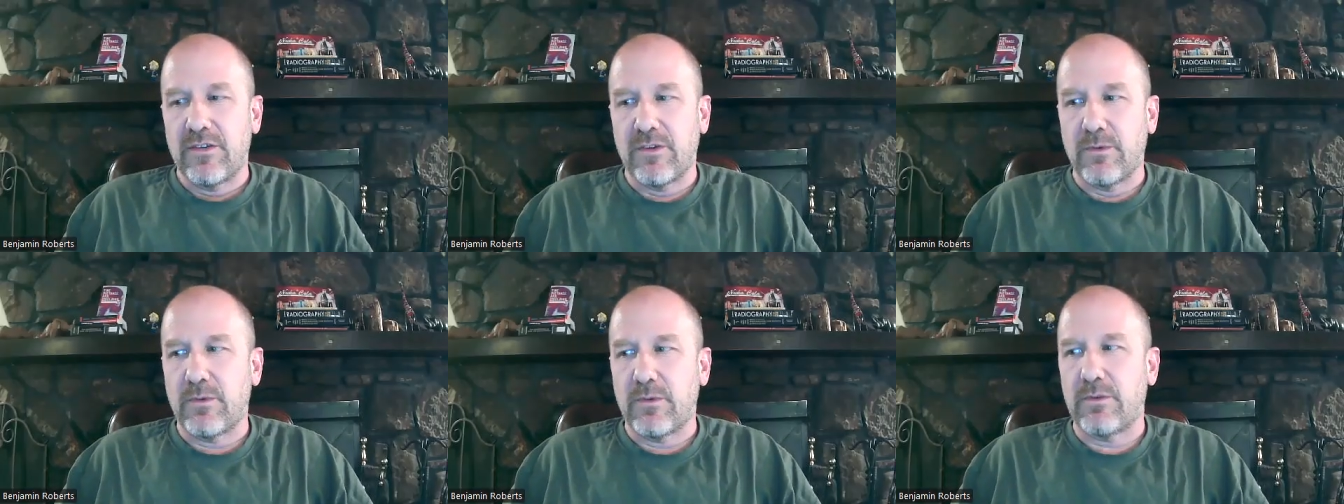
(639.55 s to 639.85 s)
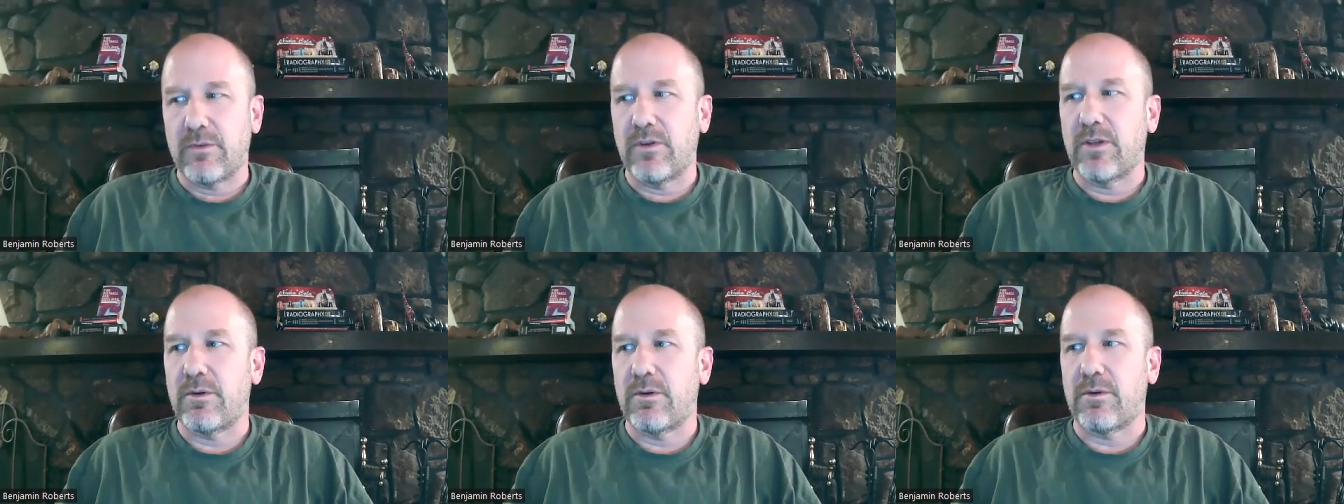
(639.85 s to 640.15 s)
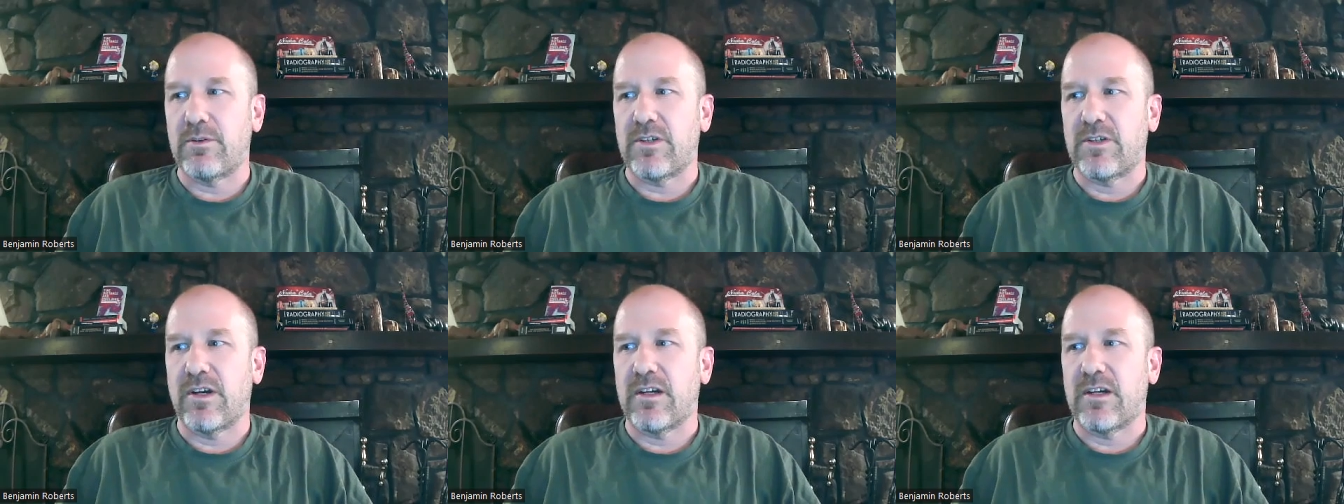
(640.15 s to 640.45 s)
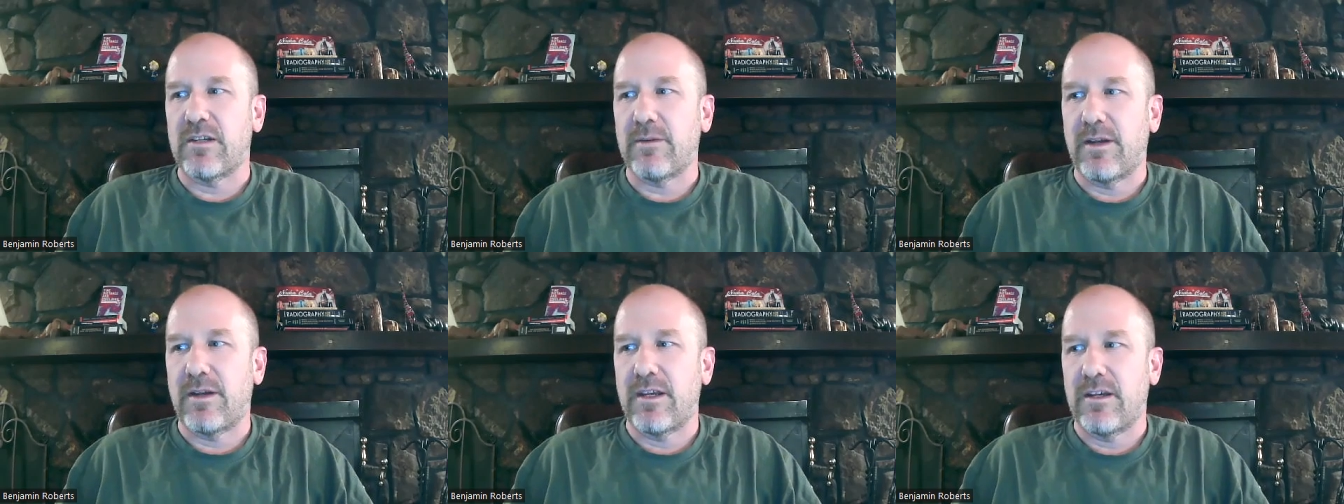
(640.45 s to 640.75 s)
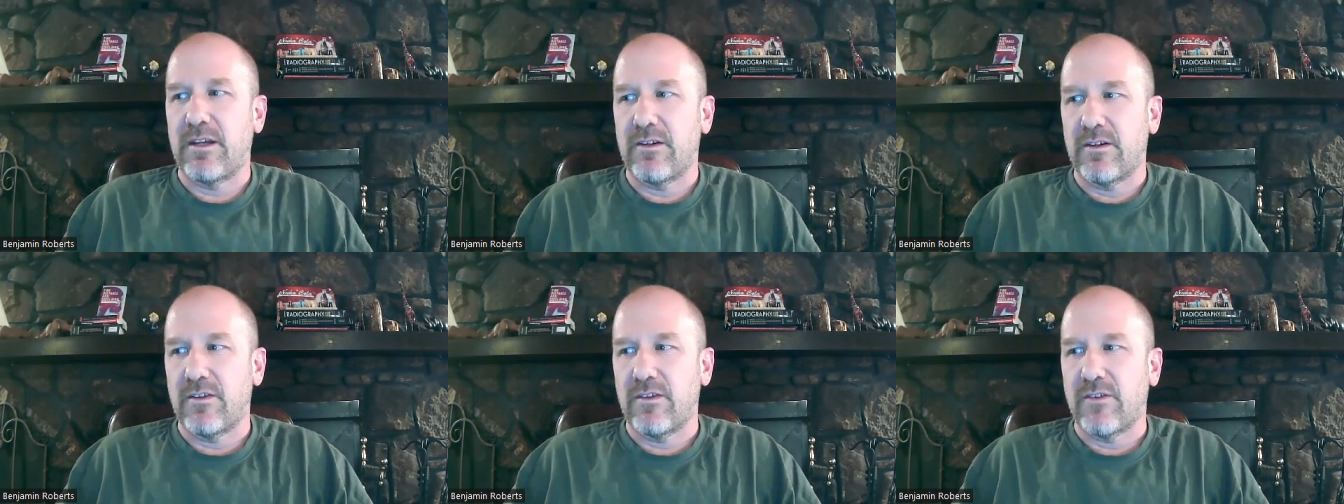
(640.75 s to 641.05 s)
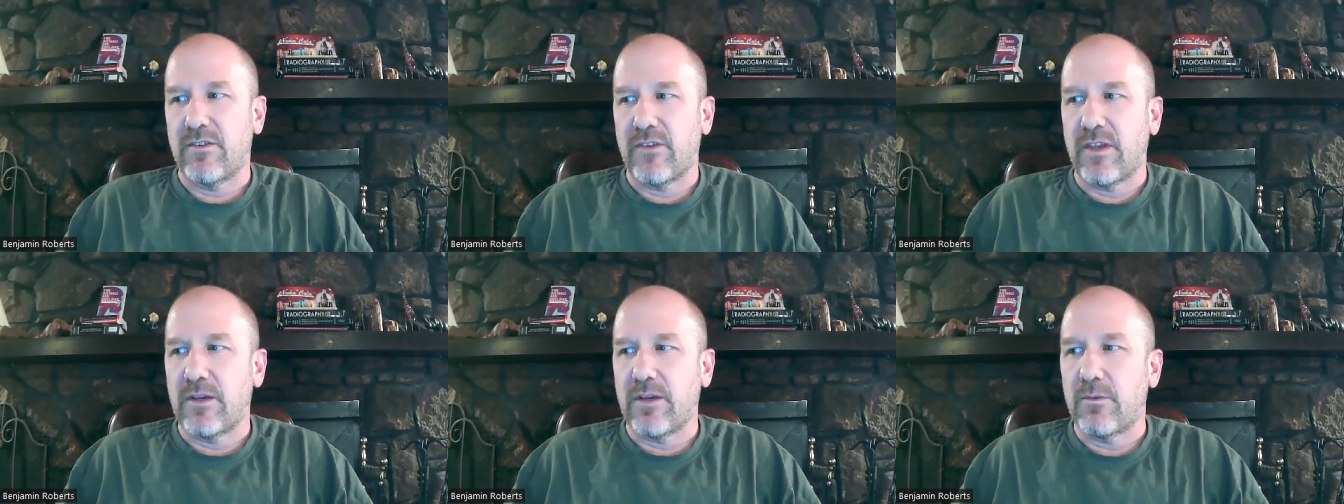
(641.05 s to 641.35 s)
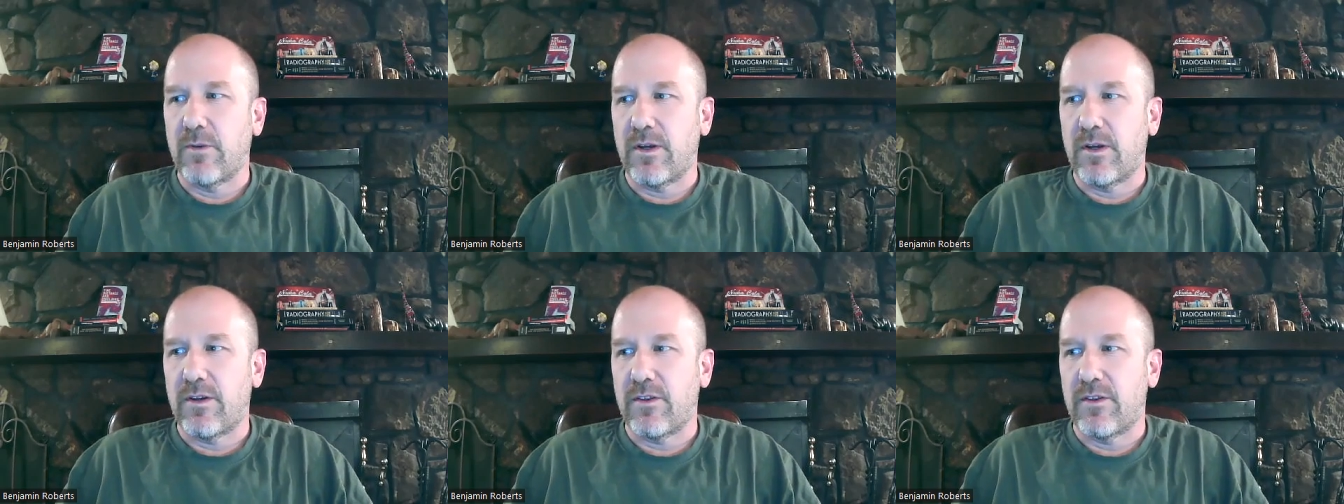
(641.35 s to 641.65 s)
So what we're talking about here is
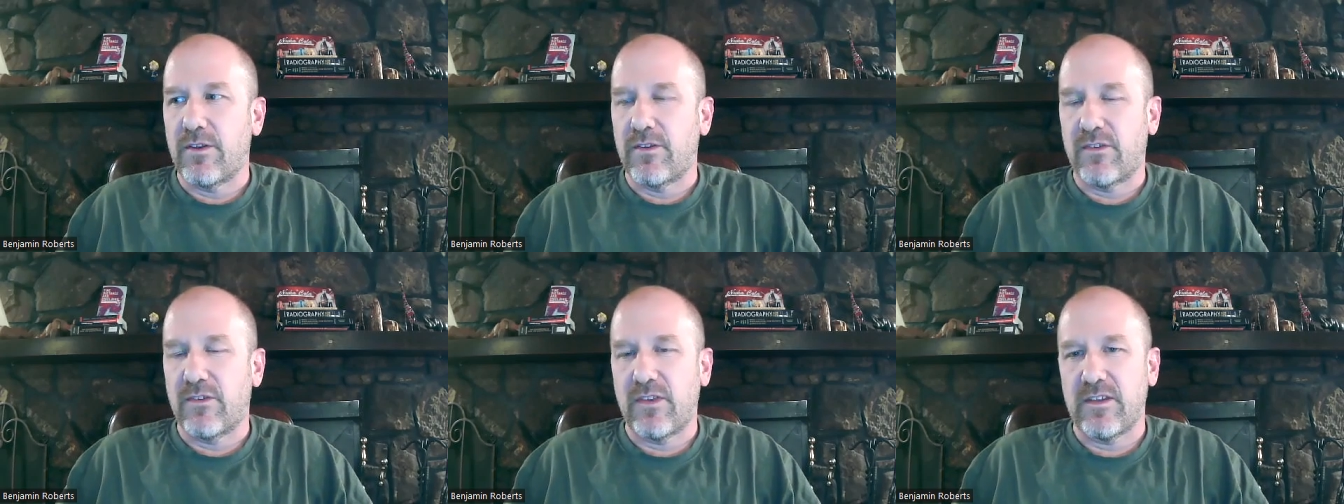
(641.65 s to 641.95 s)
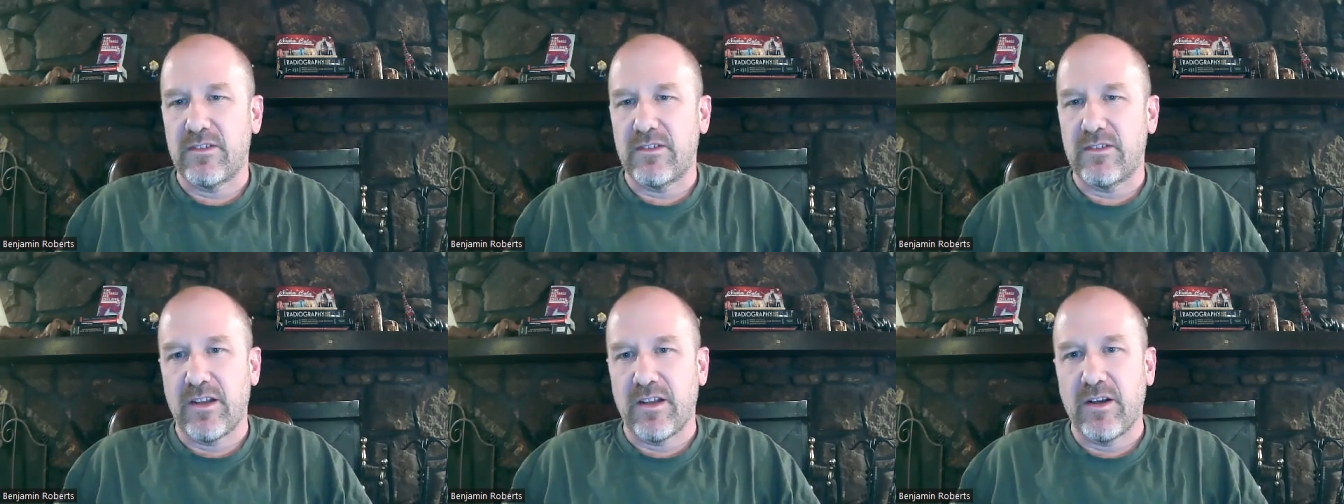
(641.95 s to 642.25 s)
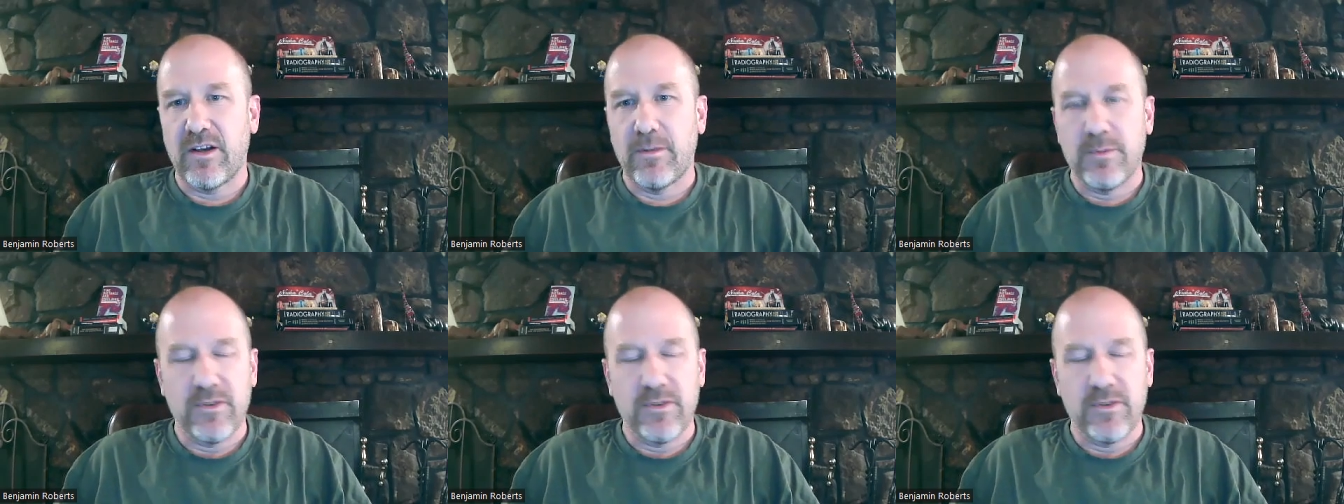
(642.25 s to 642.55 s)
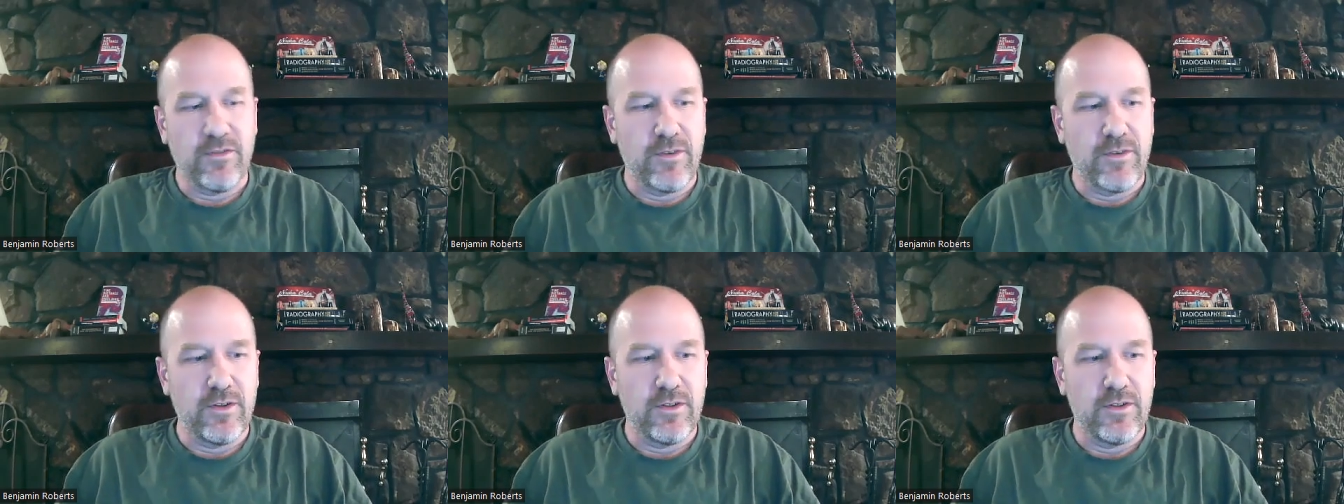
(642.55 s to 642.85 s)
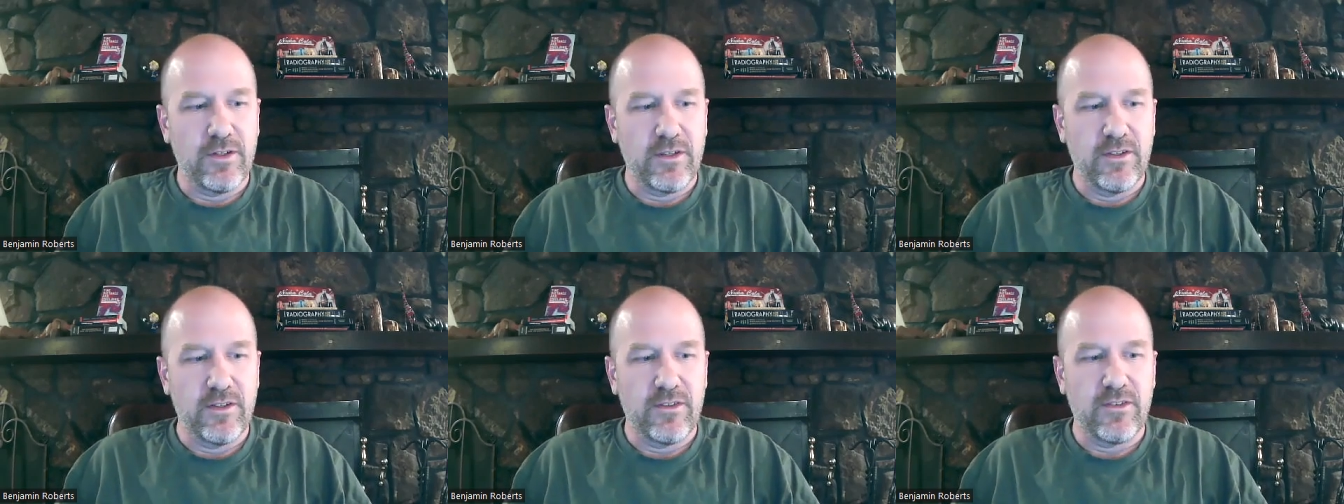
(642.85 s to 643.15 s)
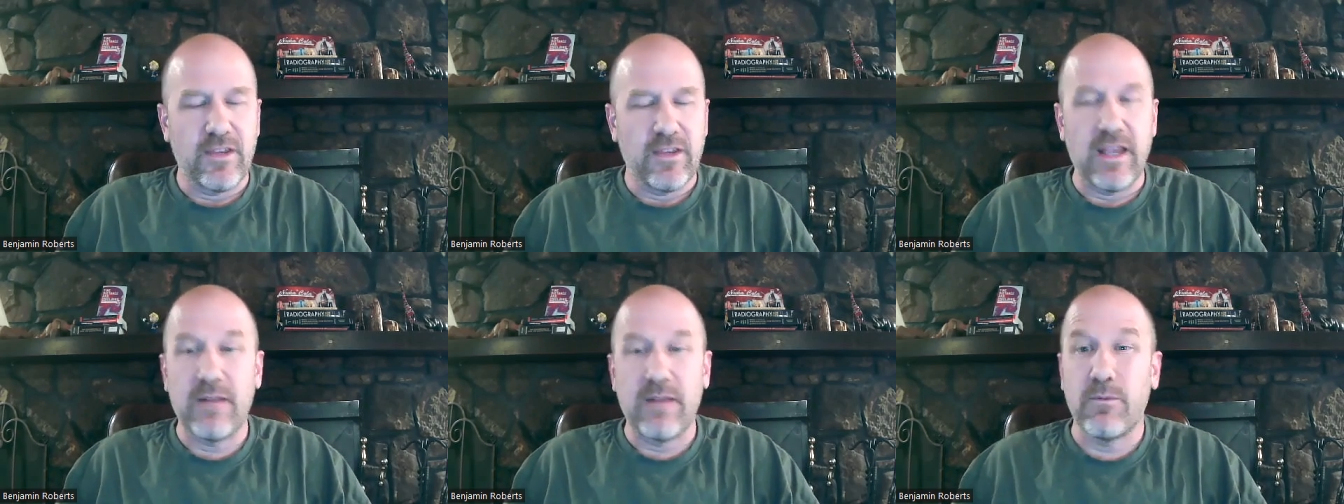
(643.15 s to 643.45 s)
like what are those things that help us focus?